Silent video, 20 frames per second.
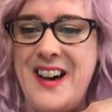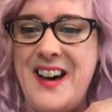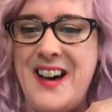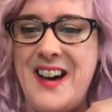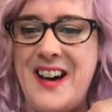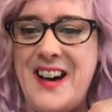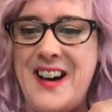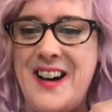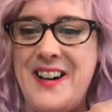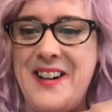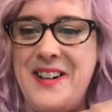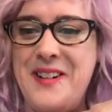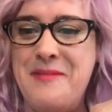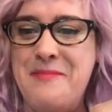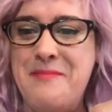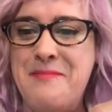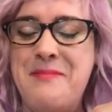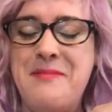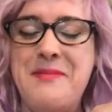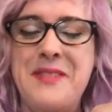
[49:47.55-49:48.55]

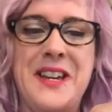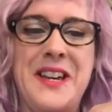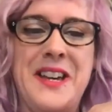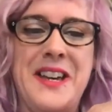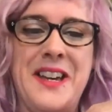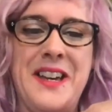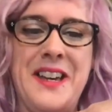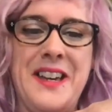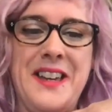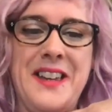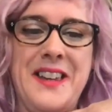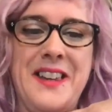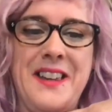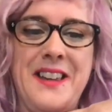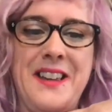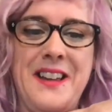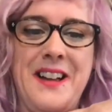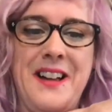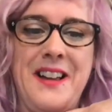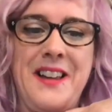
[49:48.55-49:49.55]
Um,
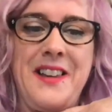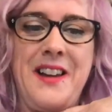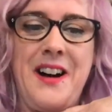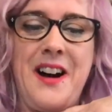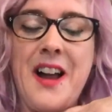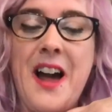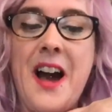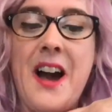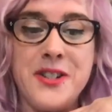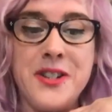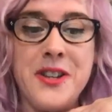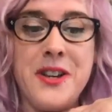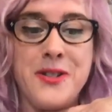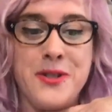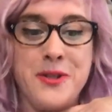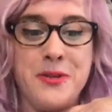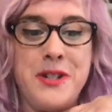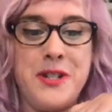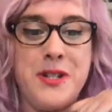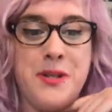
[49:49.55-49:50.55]
a lot, actually, our
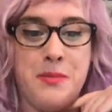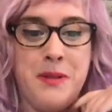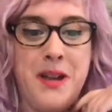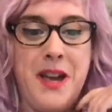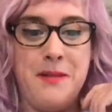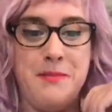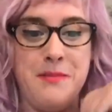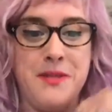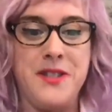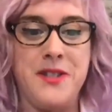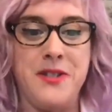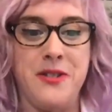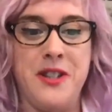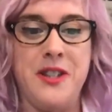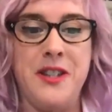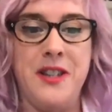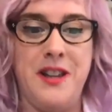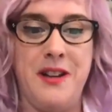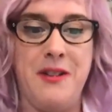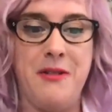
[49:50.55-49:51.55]
Switch games
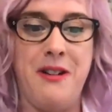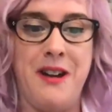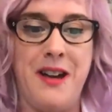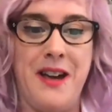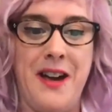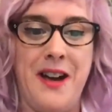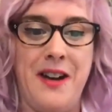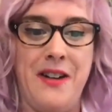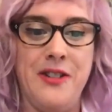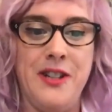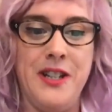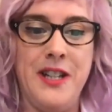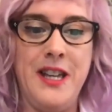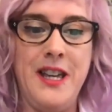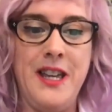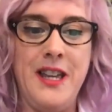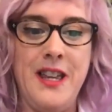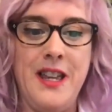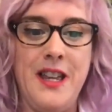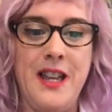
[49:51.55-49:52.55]
circulate quite
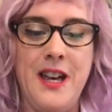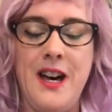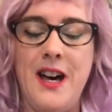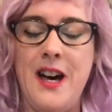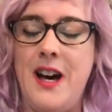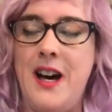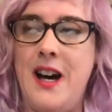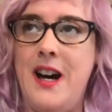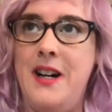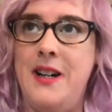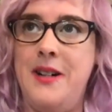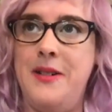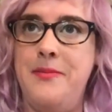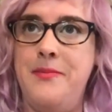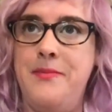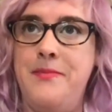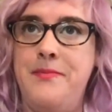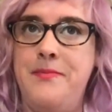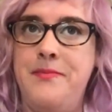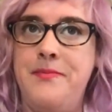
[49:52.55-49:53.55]
heavily.
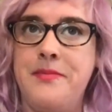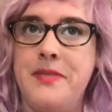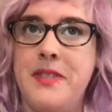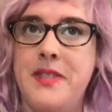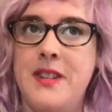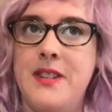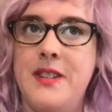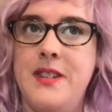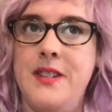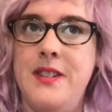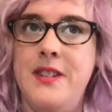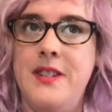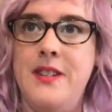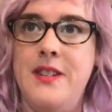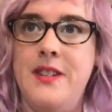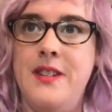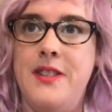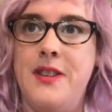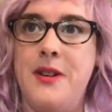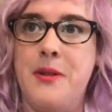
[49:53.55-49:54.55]
Um,
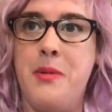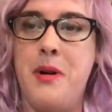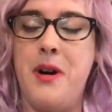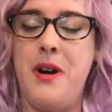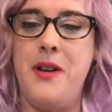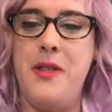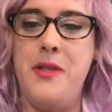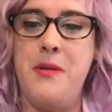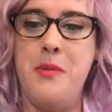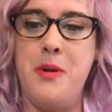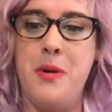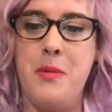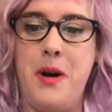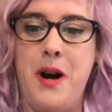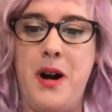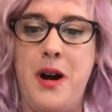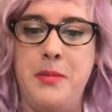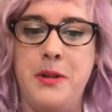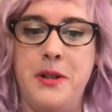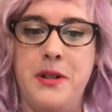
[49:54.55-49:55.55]
they're probably the more
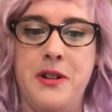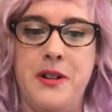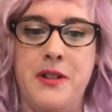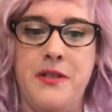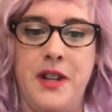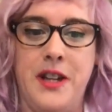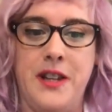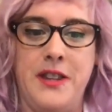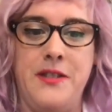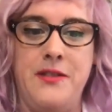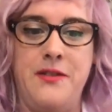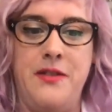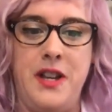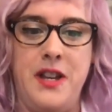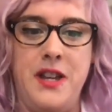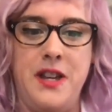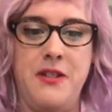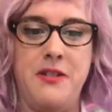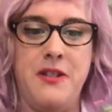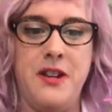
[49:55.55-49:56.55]
popular of like the
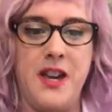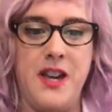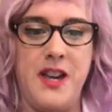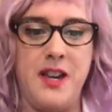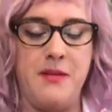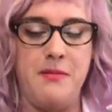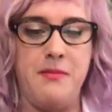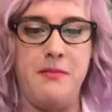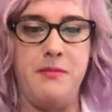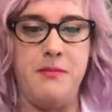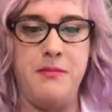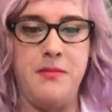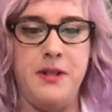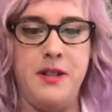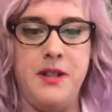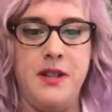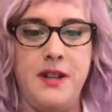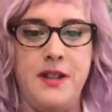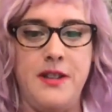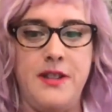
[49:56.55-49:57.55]
video game
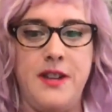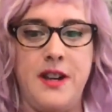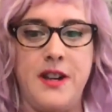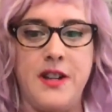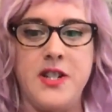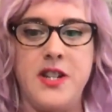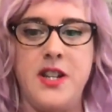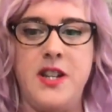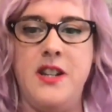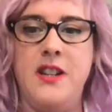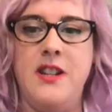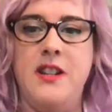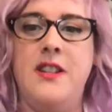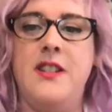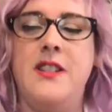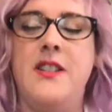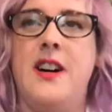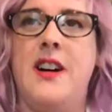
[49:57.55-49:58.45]
section.